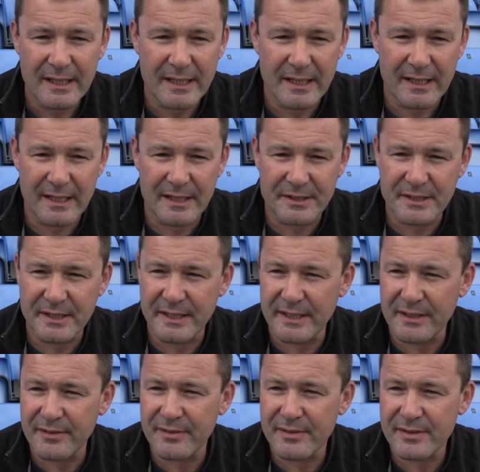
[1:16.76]

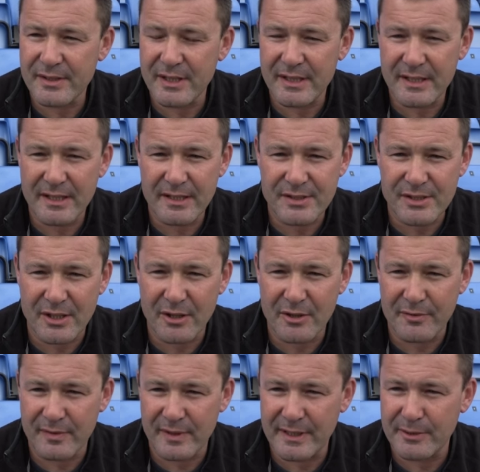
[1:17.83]
underneath. So
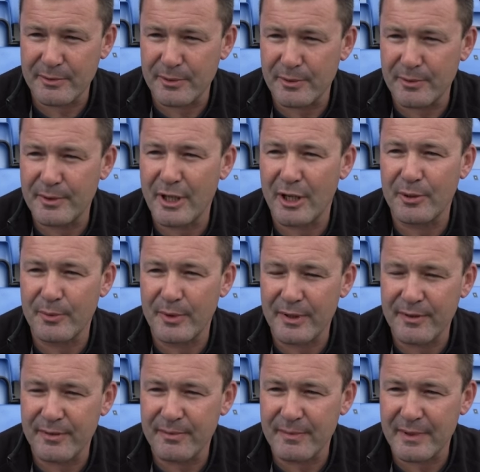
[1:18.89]
hopefully it will cope
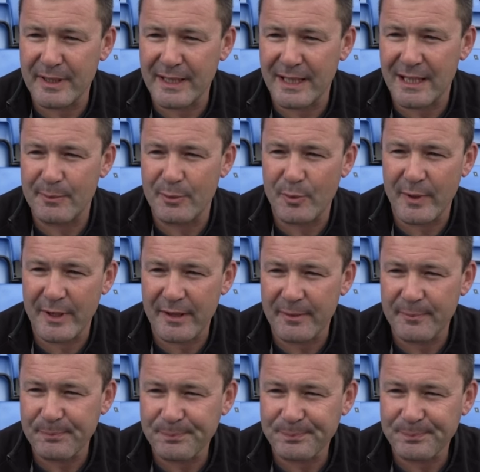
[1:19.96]
with inclement weather.